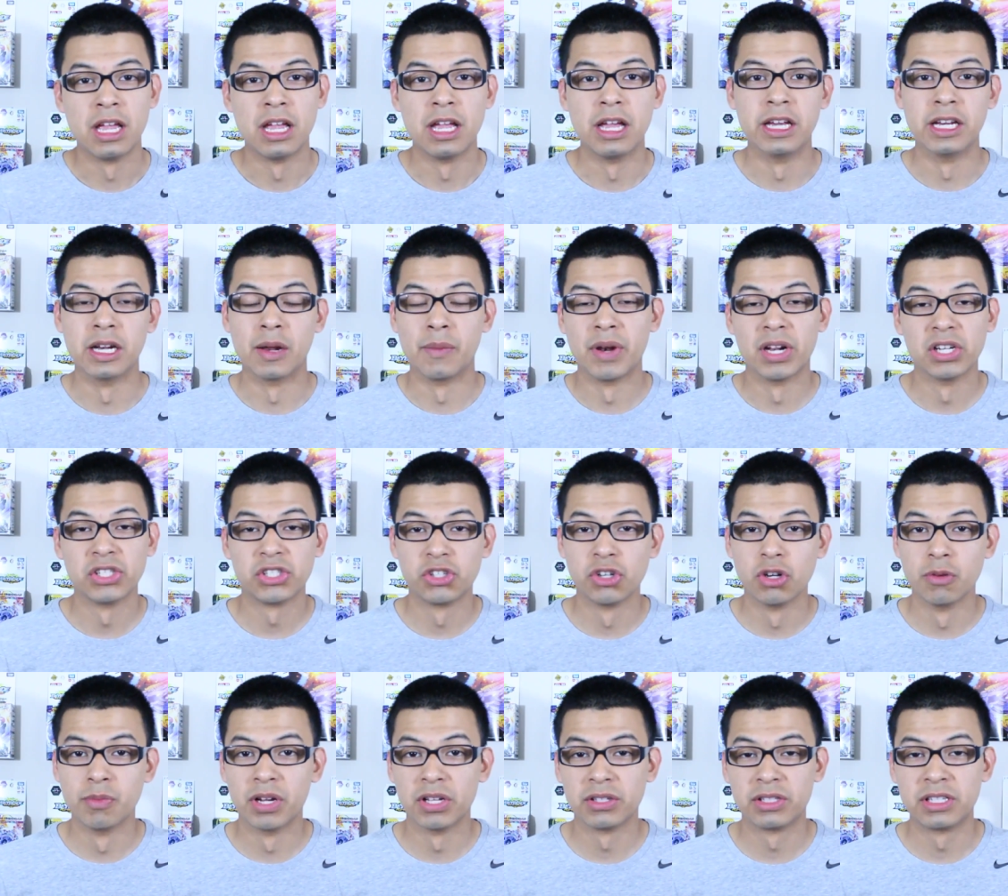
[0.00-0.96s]
And I'm not
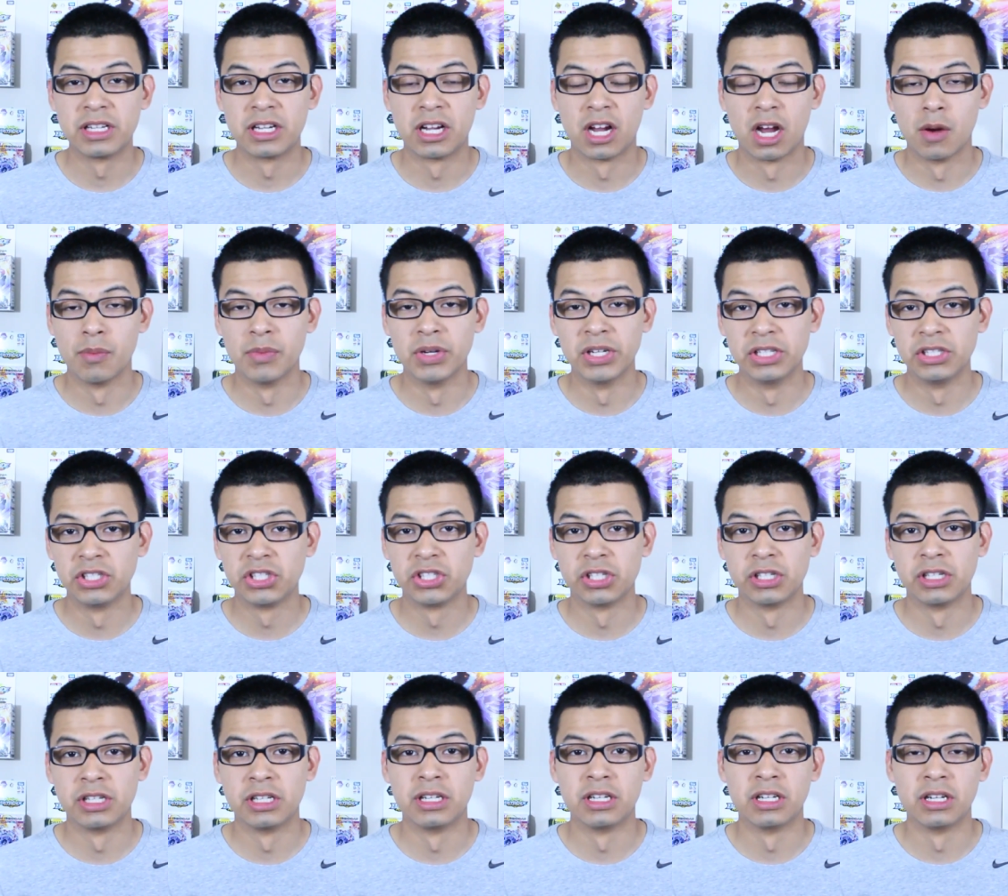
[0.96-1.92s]
sure about the
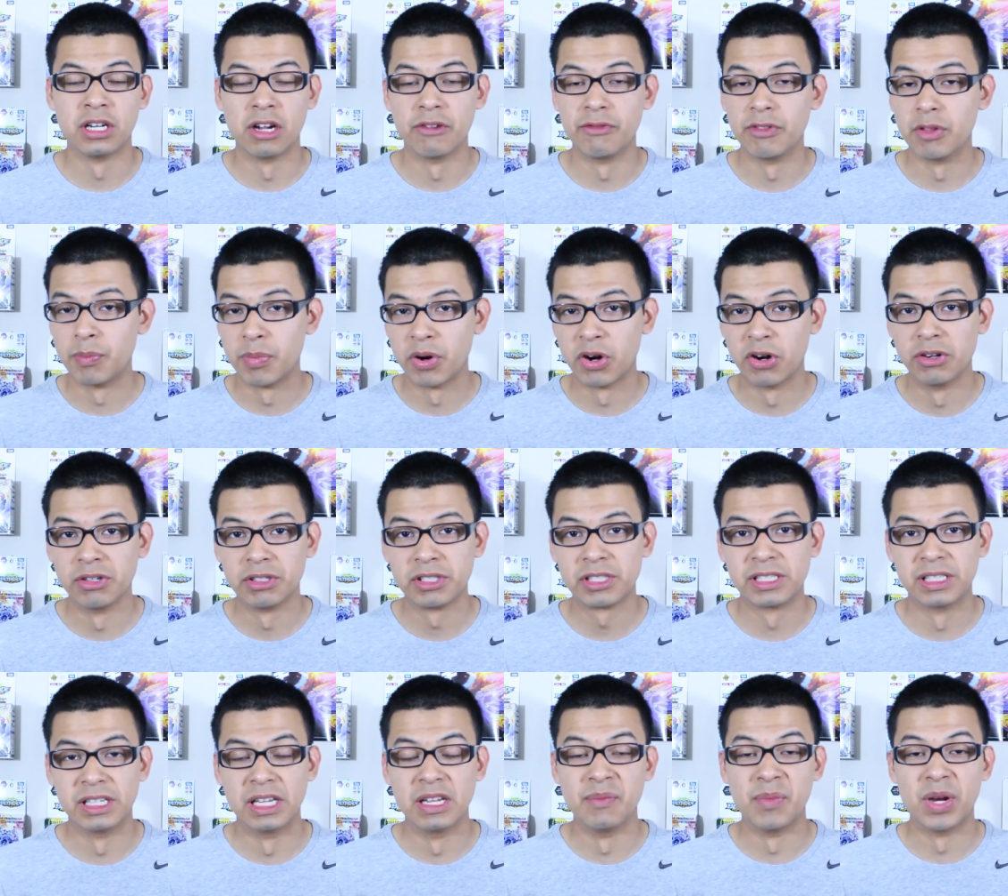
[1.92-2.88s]
combination of the
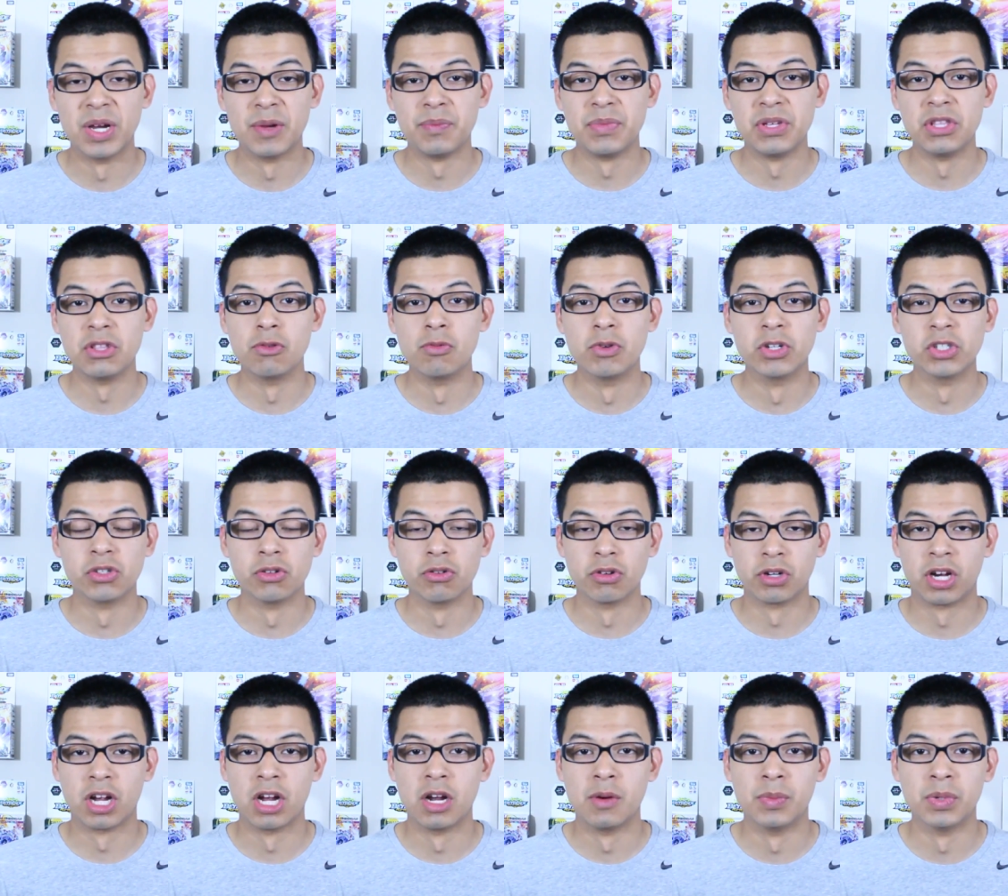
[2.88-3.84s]
parts. It might be the
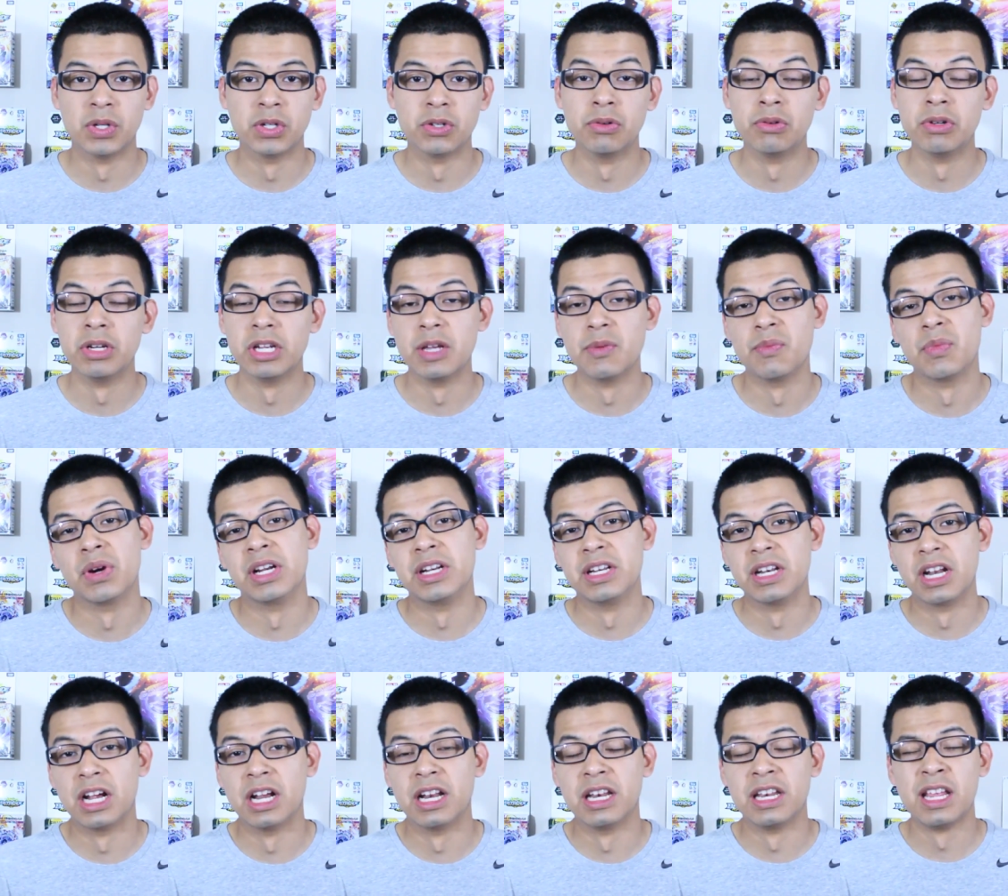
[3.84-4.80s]
original combo, it might
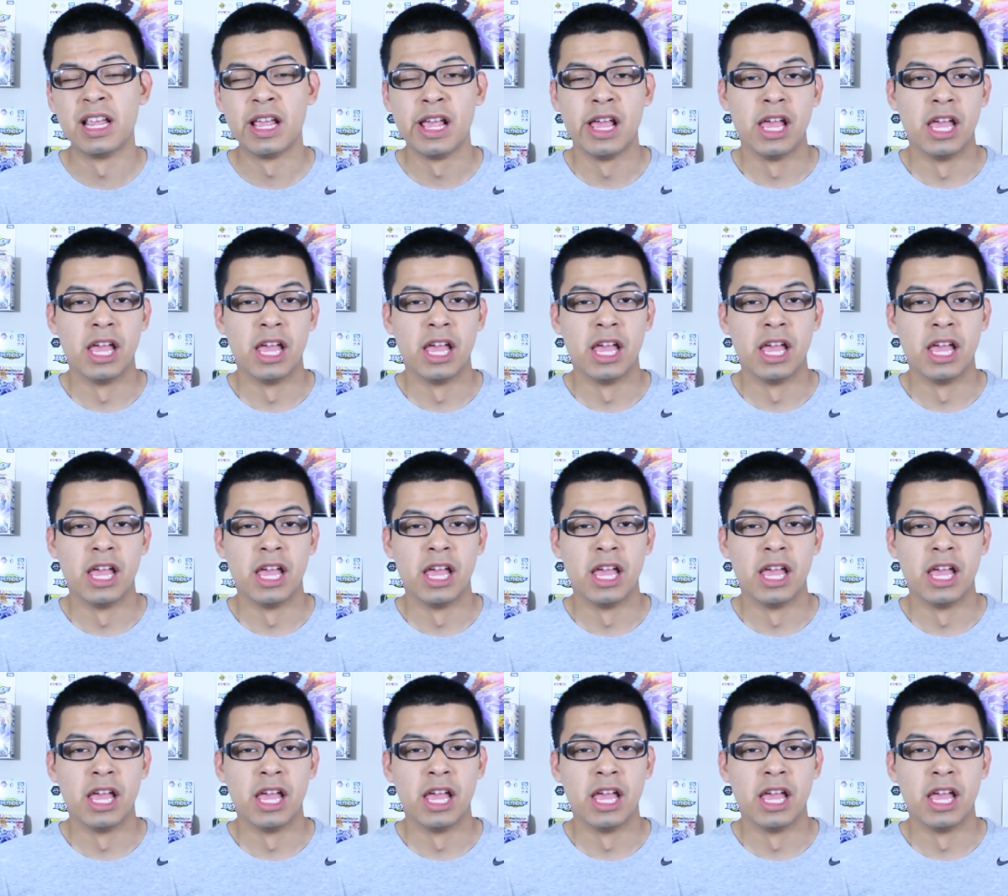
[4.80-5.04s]
not.